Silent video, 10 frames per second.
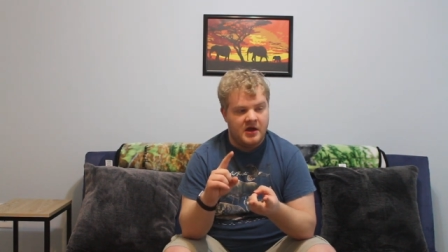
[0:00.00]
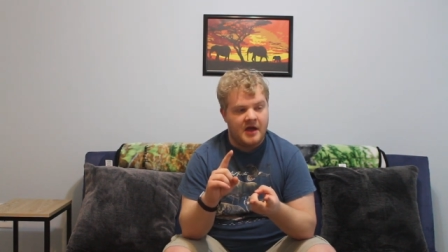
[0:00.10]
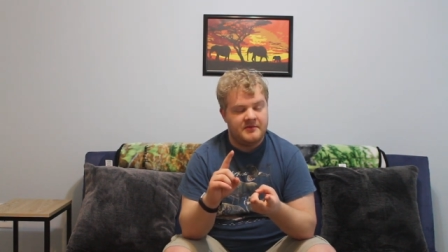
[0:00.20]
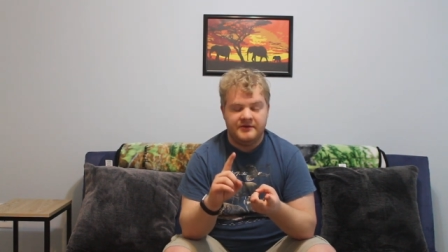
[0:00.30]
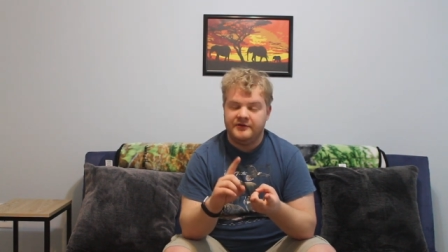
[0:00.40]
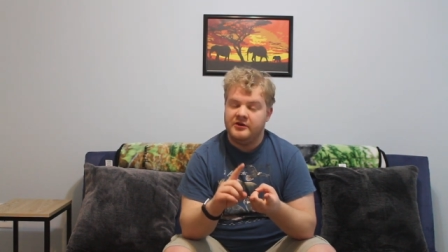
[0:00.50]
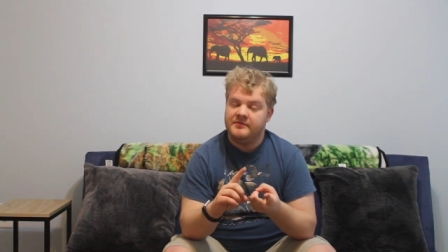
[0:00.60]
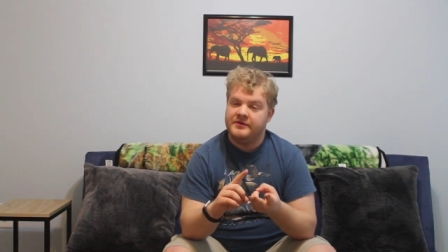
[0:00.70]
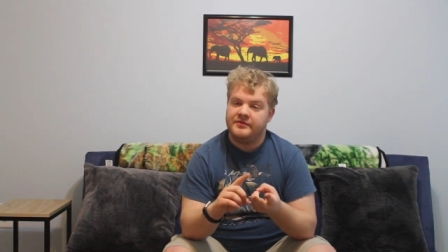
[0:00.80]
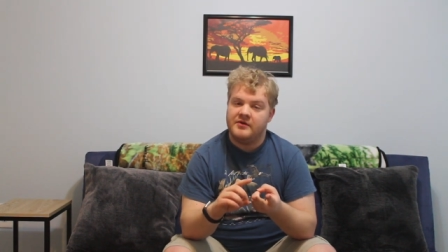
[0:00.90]
I'm also going
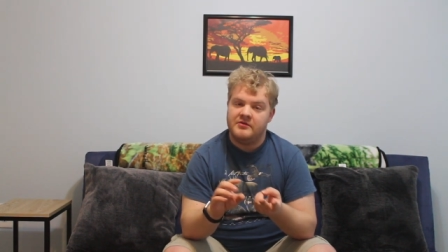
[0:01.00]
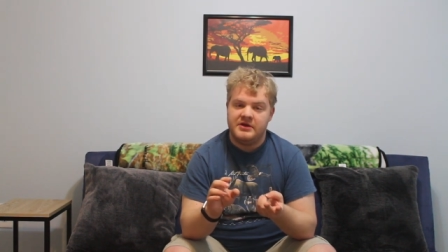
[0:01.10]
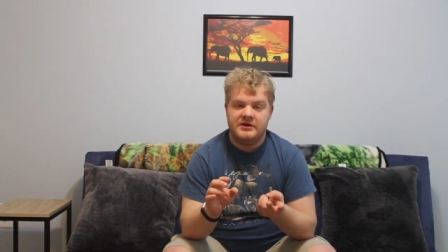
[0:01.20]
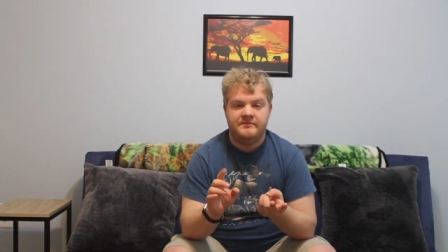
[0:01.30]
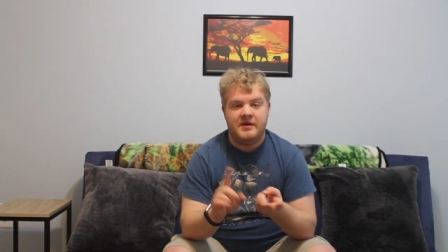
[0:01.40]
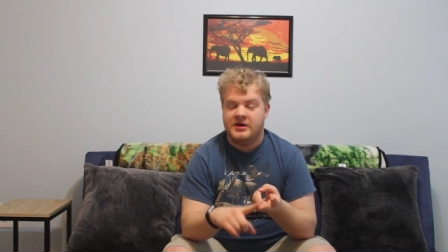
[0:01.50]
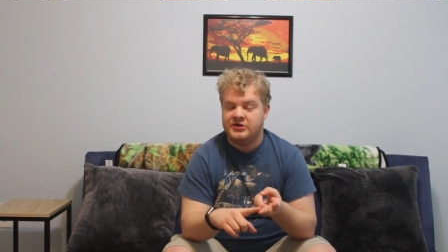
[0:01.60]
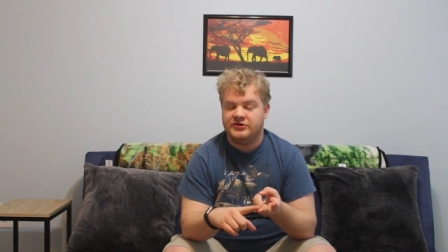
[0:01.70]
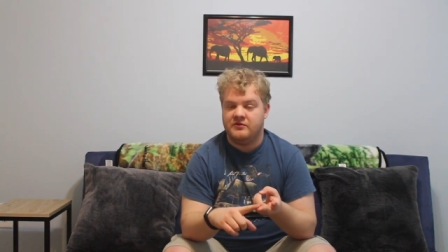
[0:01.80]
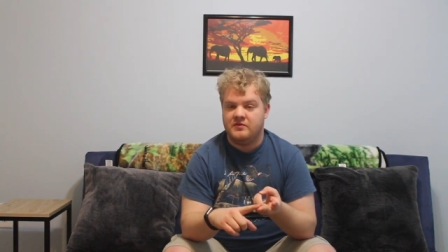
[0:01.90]
to throw in
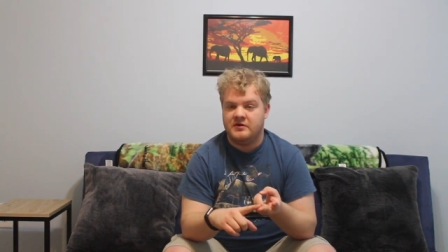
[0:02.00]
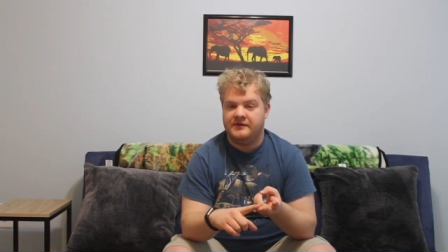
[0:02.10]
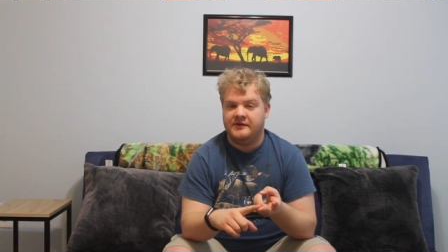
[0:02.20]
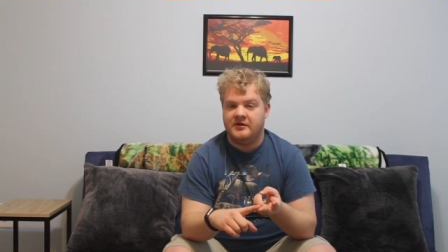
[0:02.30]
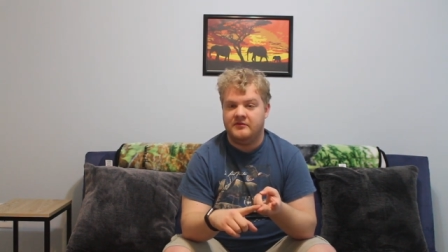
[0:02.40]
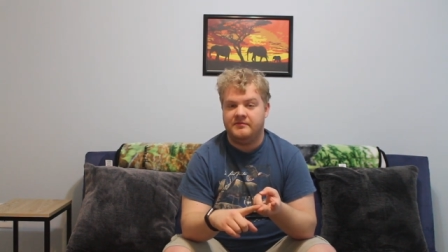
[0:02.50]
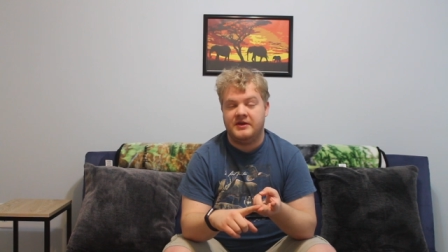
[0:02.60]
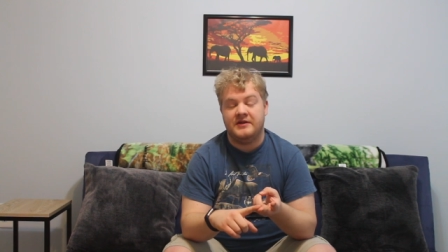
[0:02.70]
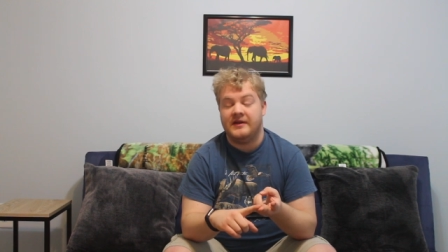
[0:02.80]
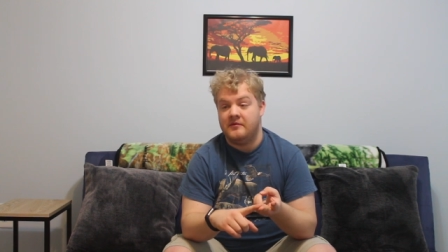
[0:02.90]
Punisher Warzone,
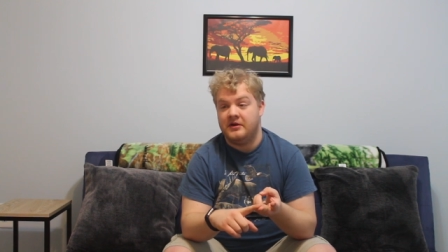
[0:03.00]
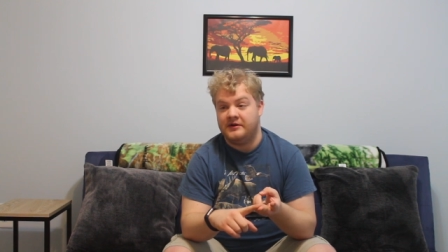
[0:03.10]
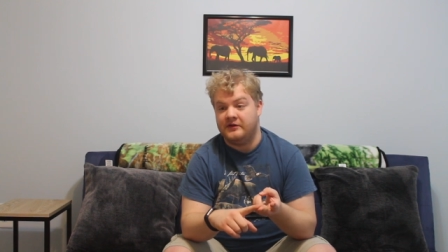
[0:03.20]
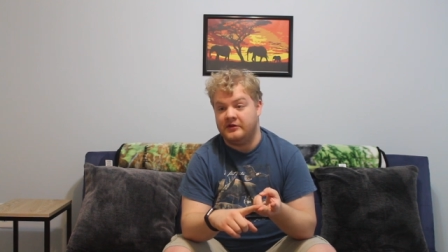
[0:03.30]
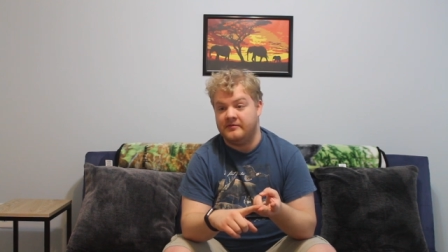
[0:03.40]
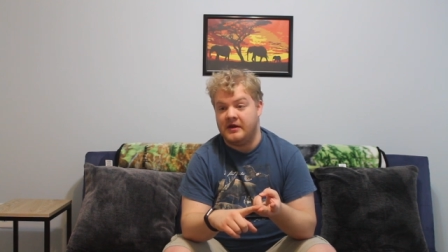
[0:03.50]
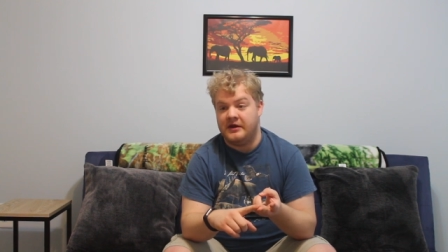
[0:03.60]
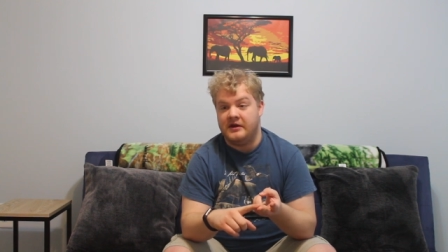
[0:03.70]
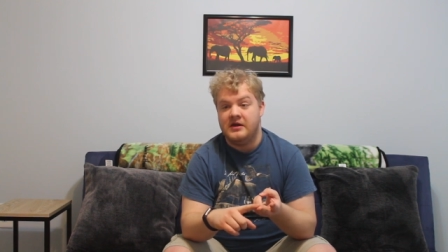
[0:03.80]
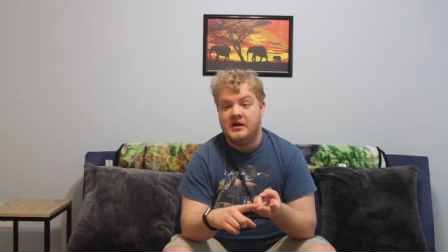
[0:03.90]
because I want to talk
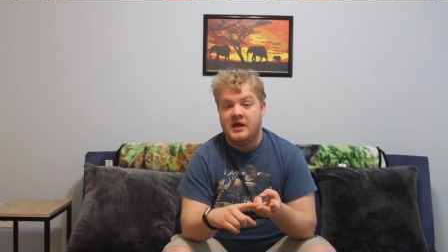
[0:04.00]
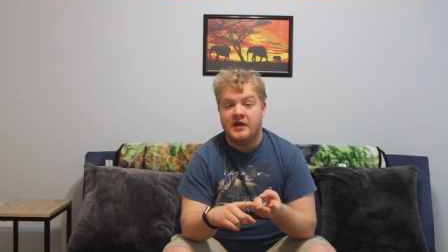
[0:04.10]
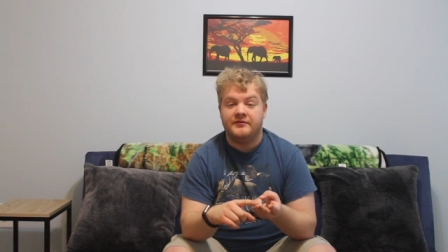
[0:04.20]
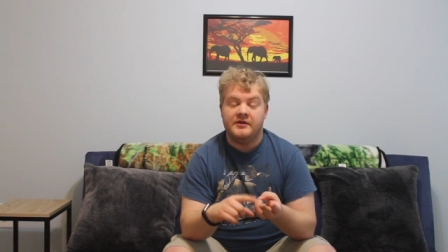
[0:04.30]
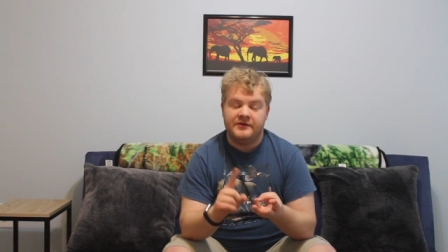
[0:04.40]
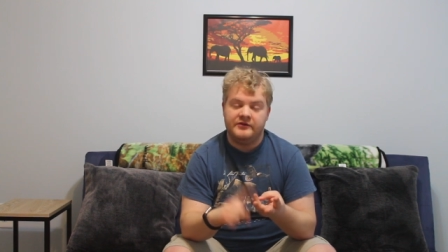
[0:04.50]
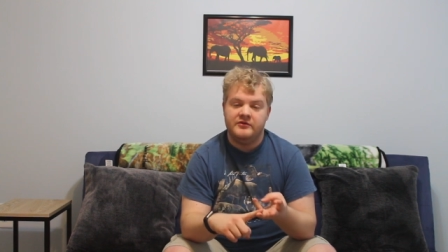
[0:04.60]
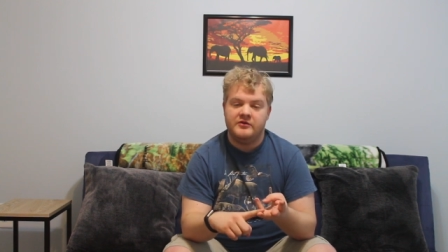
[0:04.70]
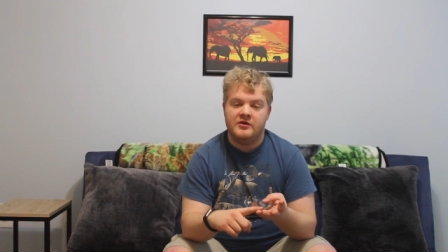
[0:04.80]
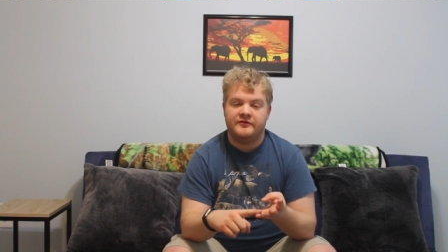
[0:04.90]
about it, as well as the
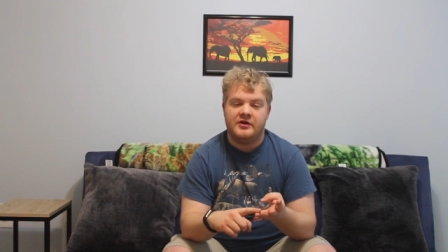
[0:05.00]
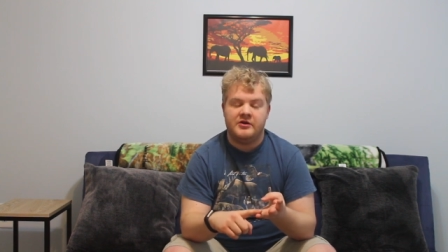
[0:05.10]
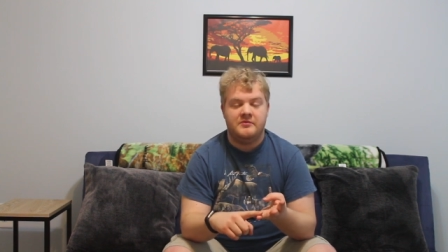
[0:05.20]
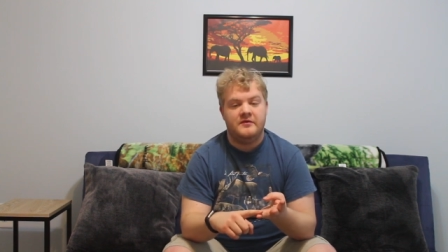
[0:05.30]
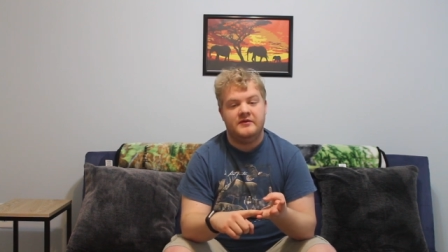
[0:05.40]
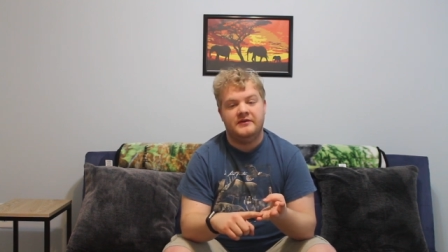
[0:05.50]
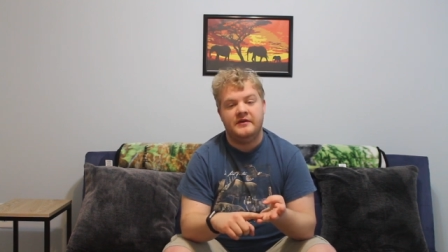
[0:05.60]
two Ghost Rider movies.